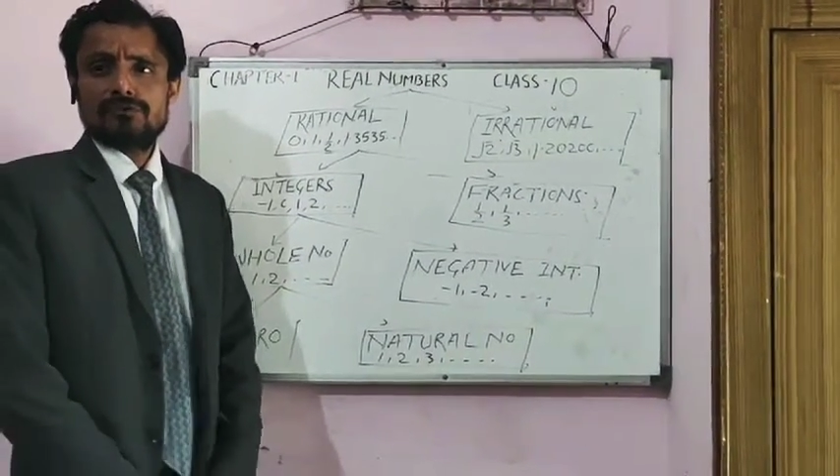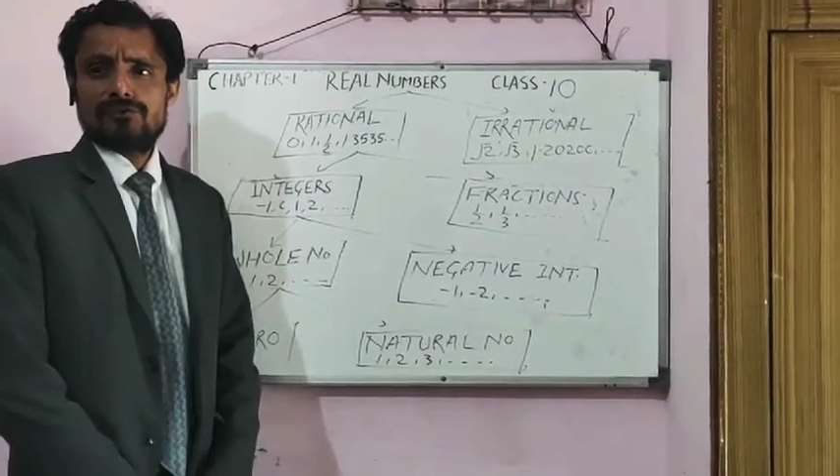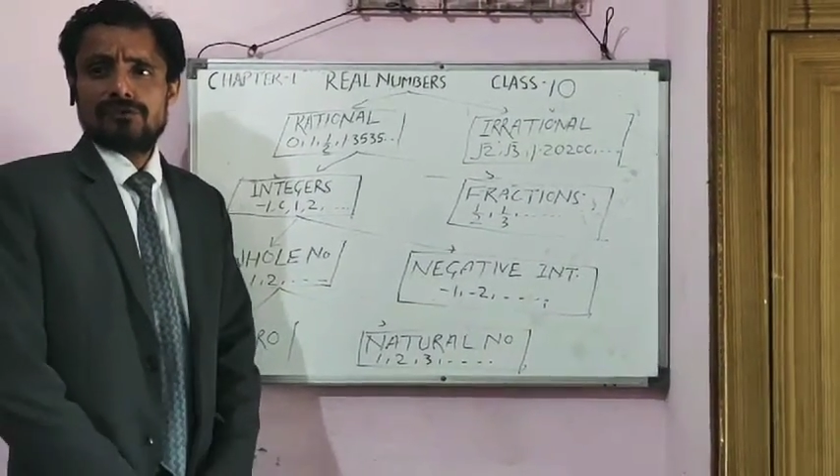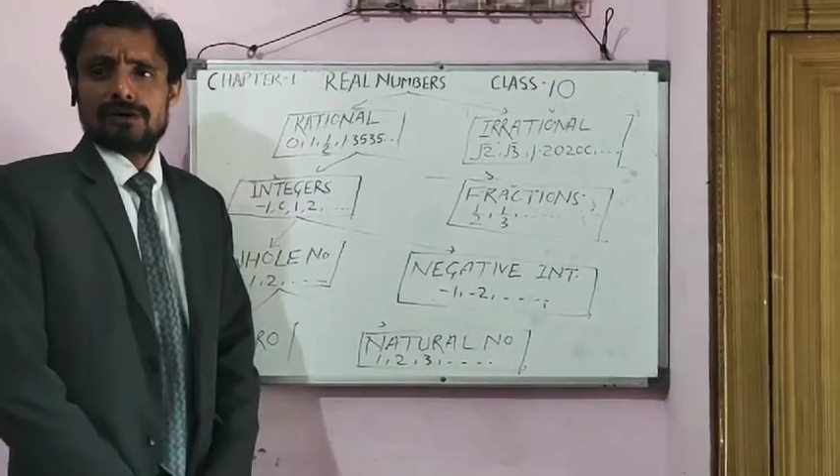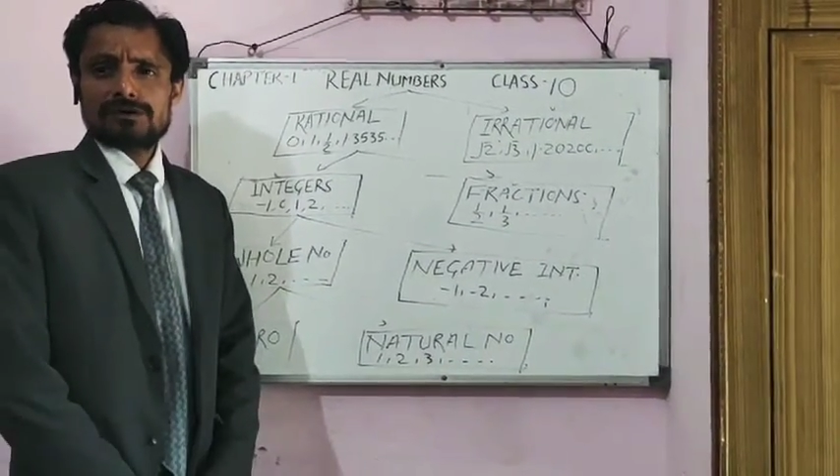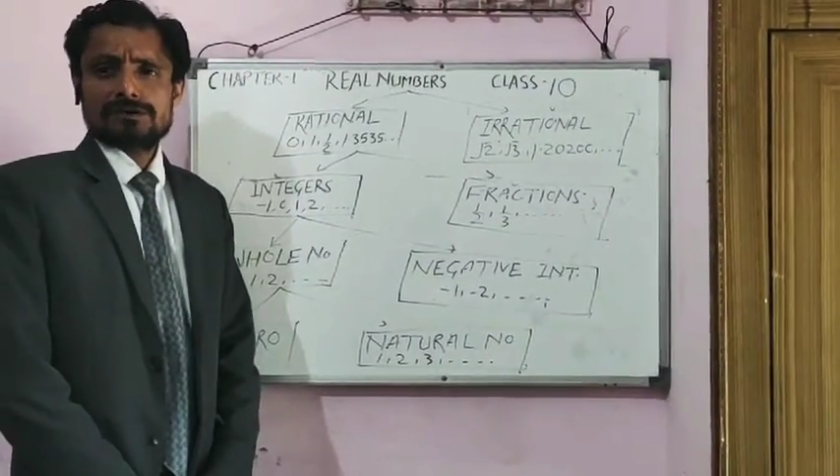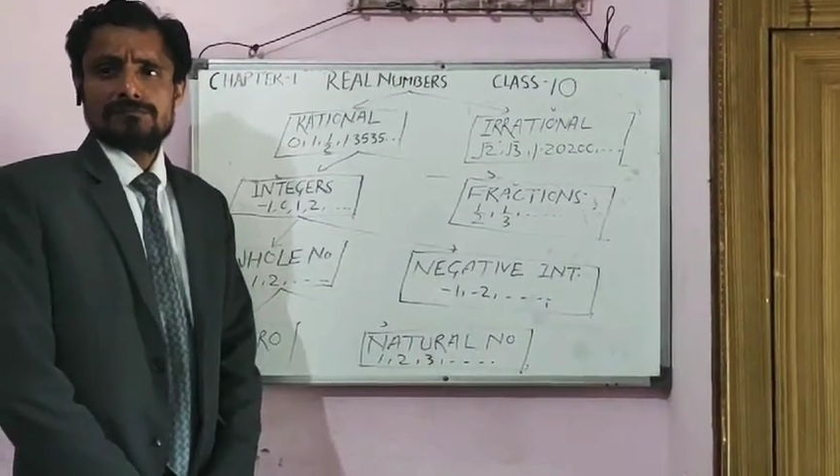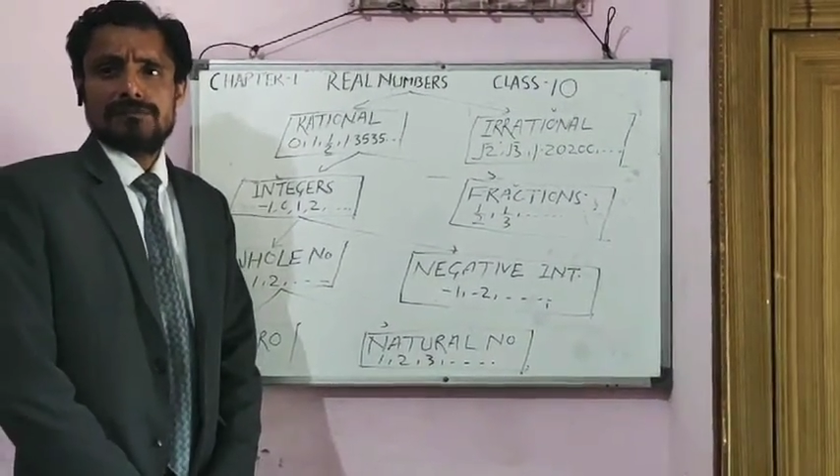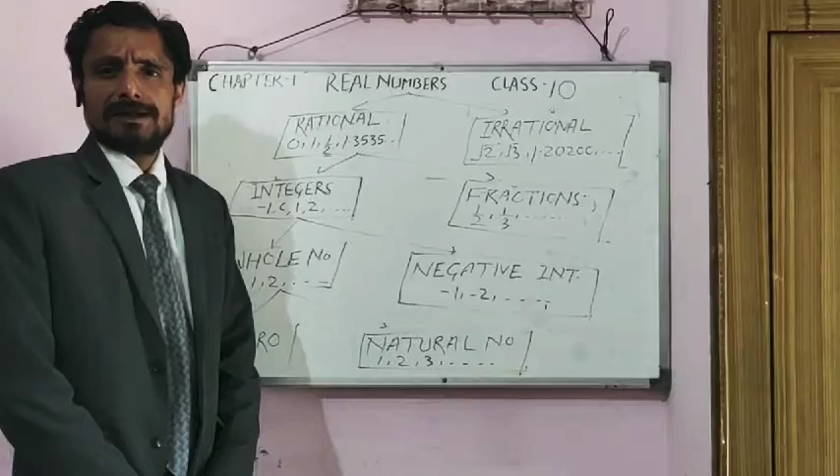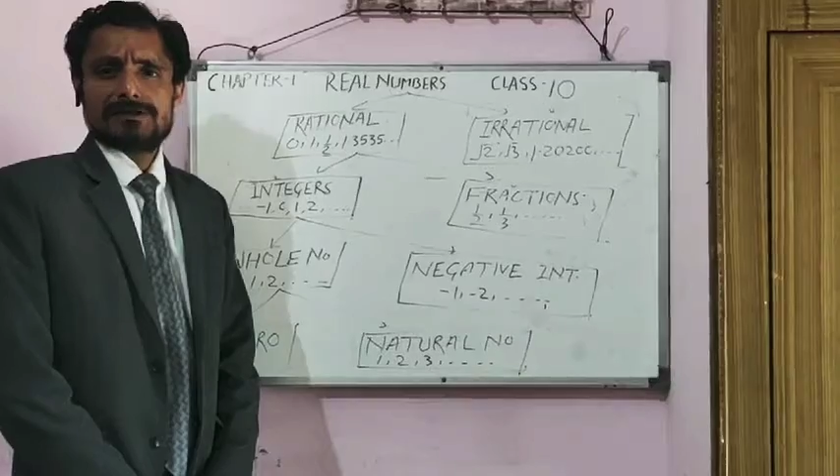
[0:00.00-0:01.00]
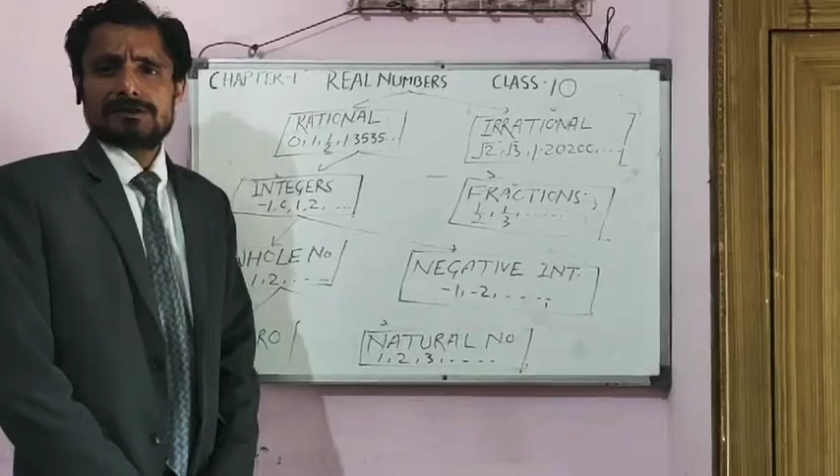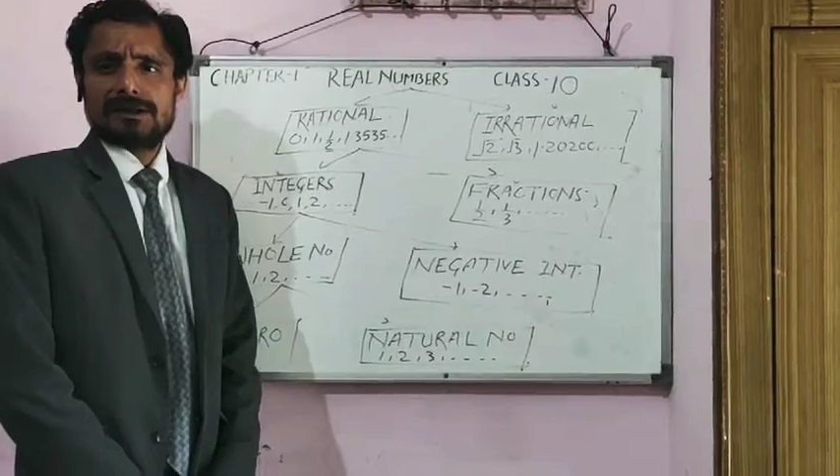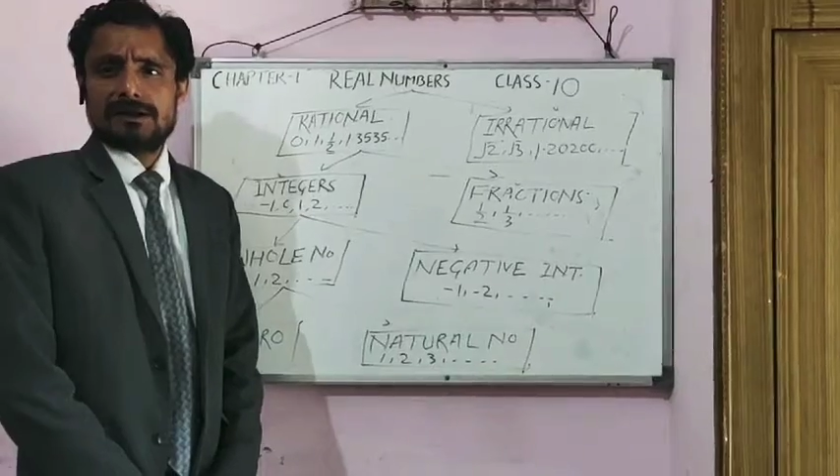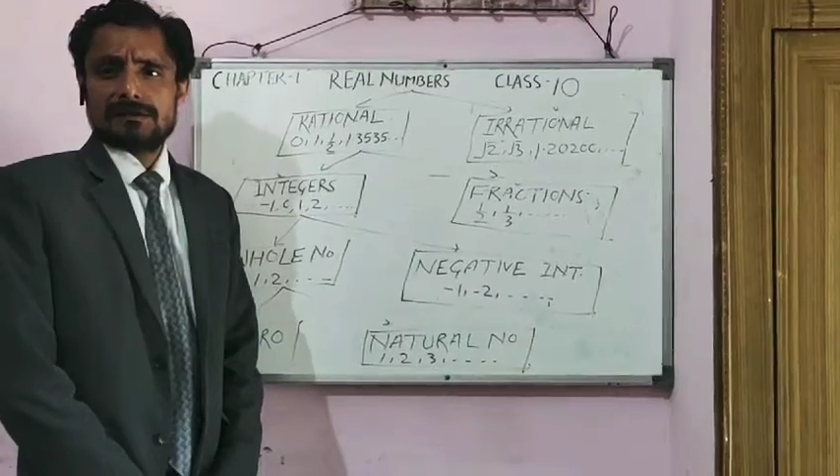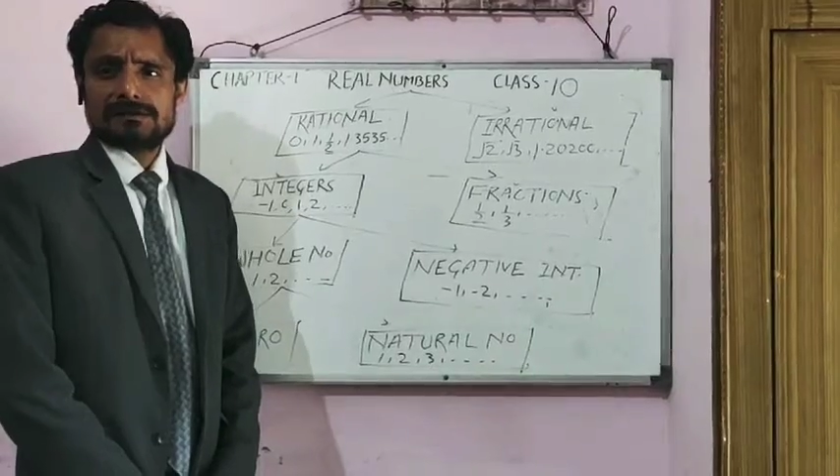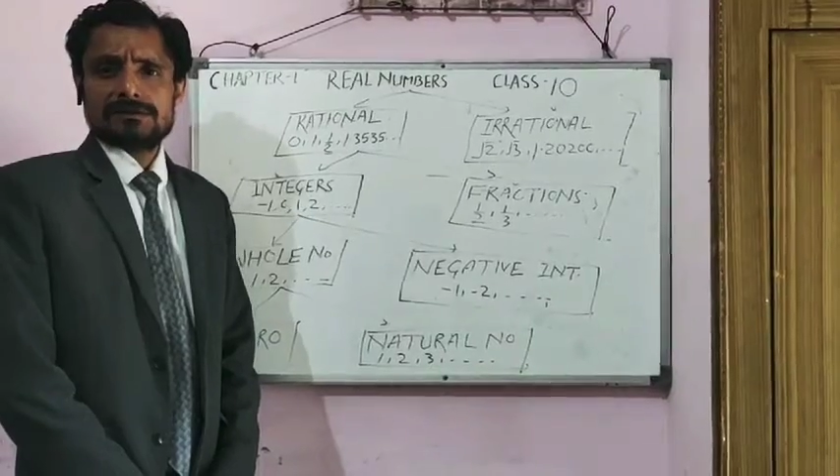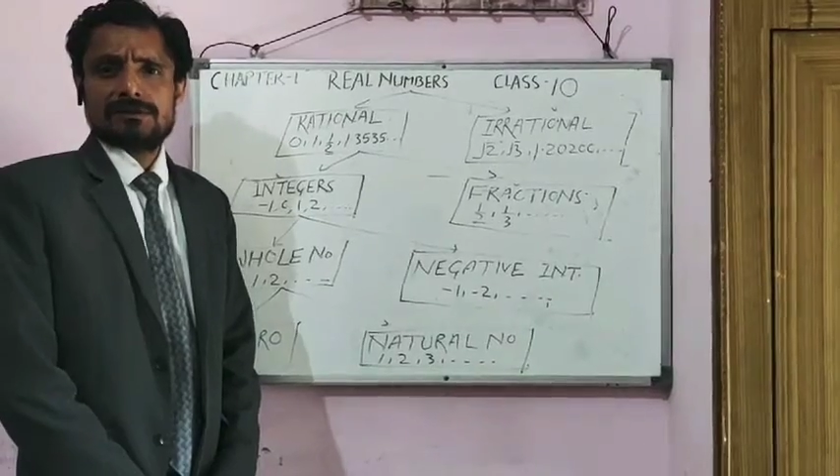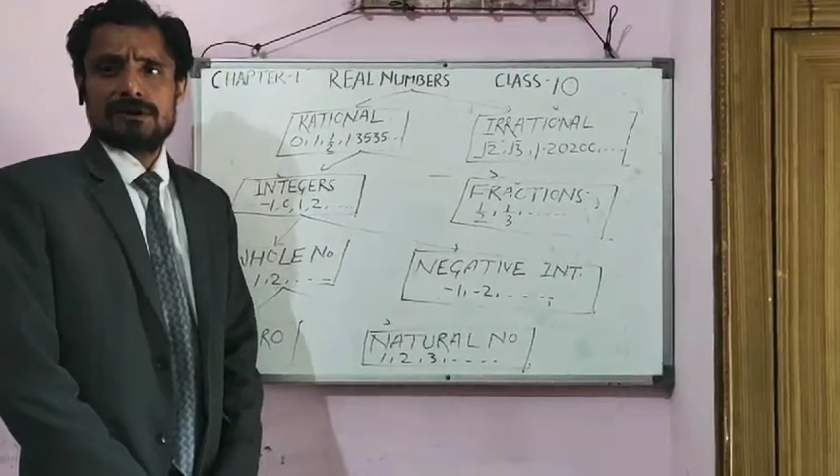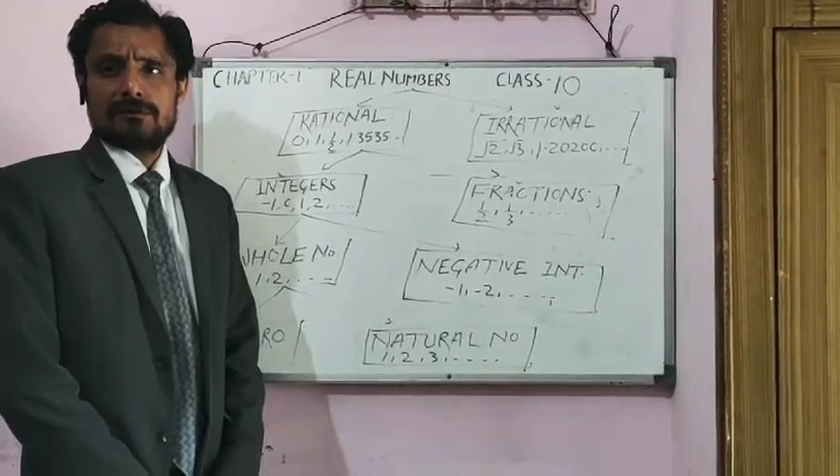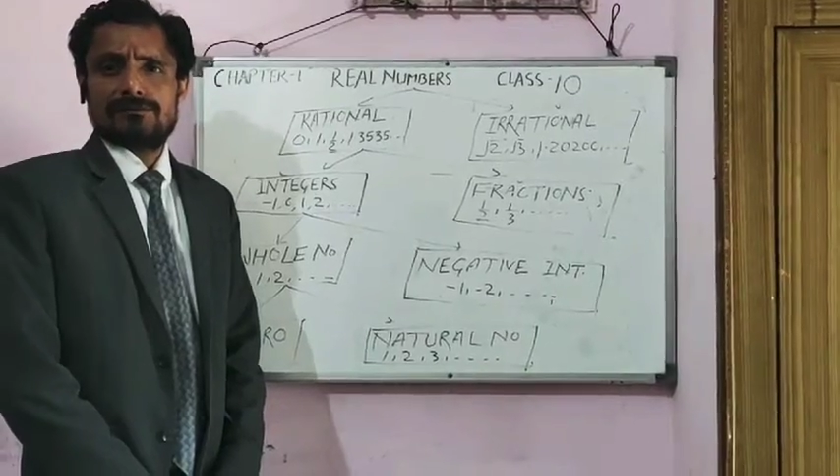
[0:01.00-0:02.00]
first maths class
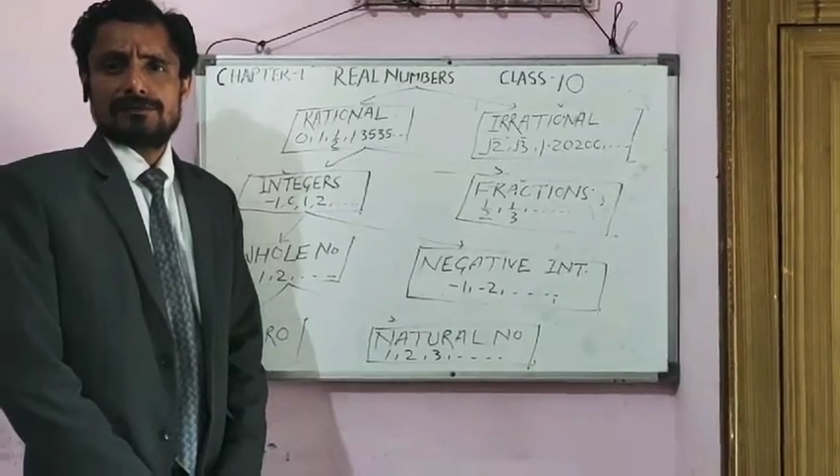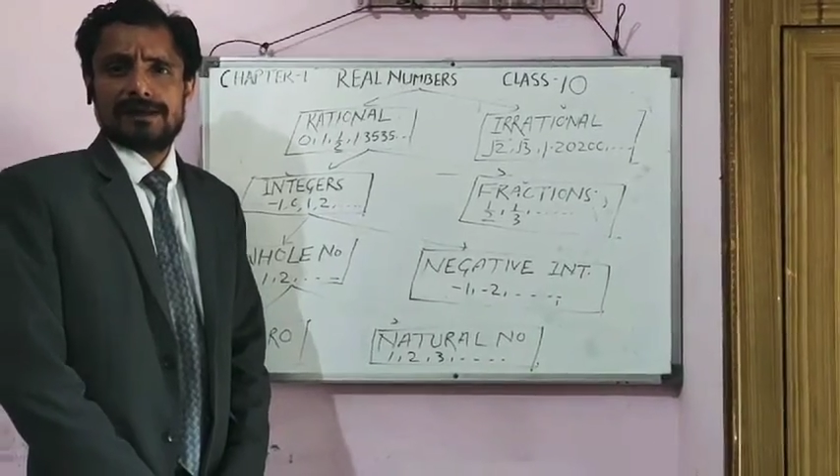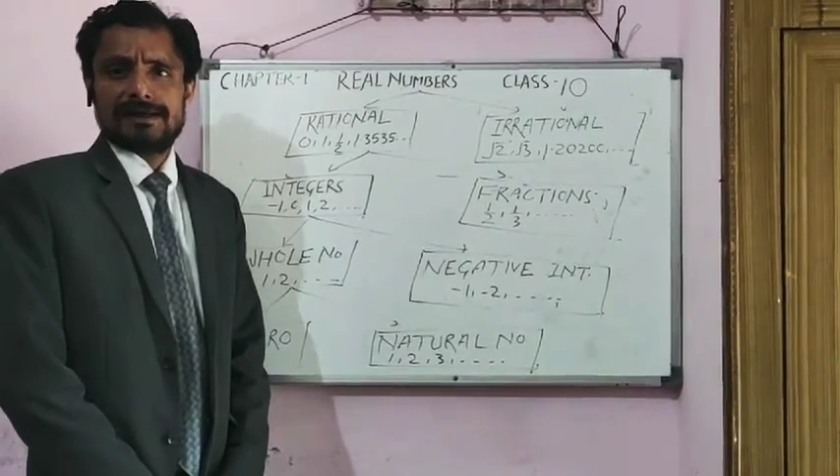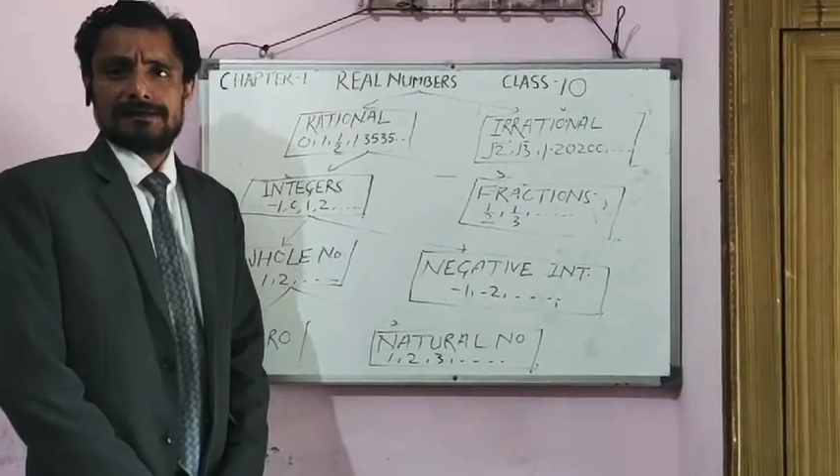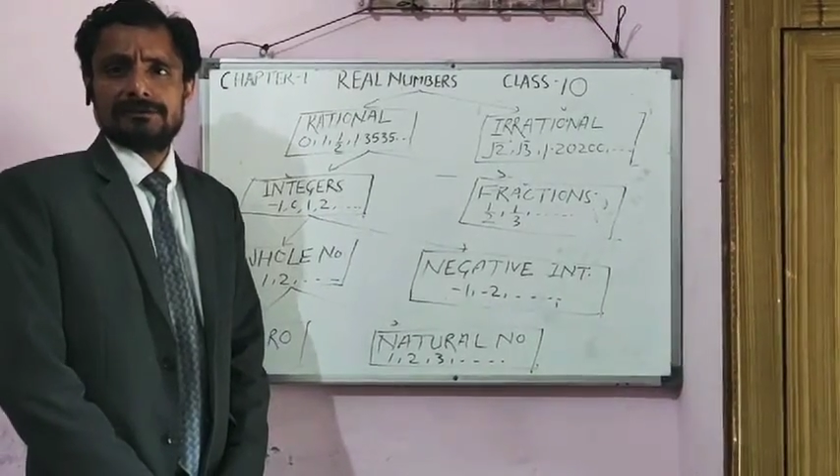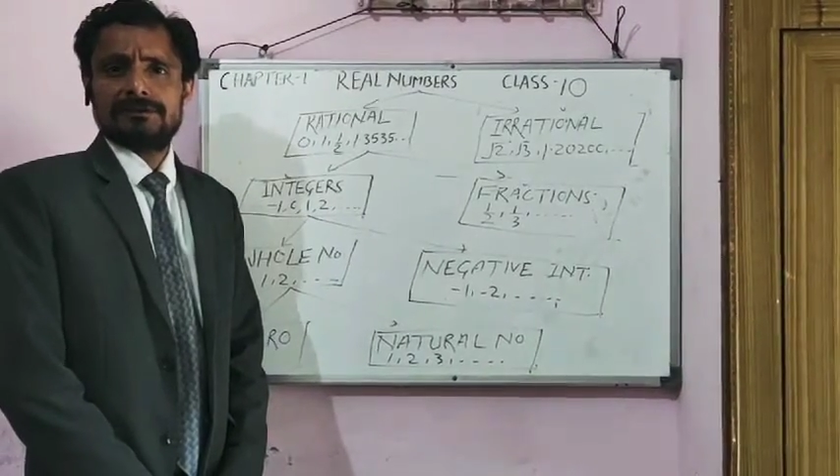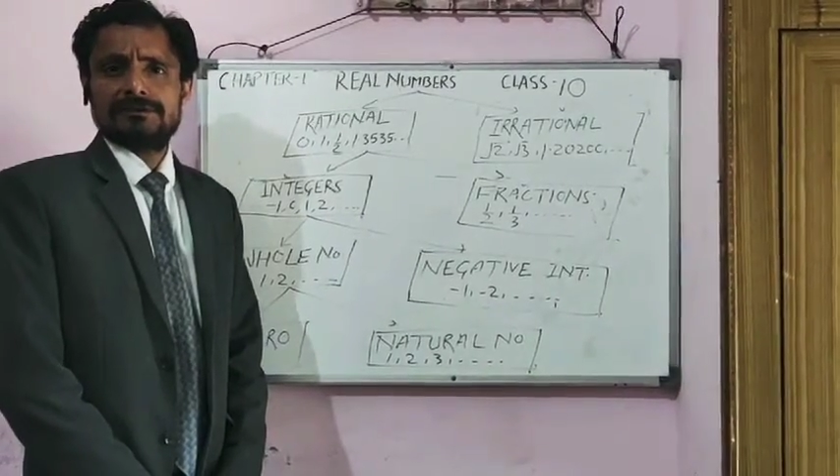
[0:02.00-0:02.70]
of 10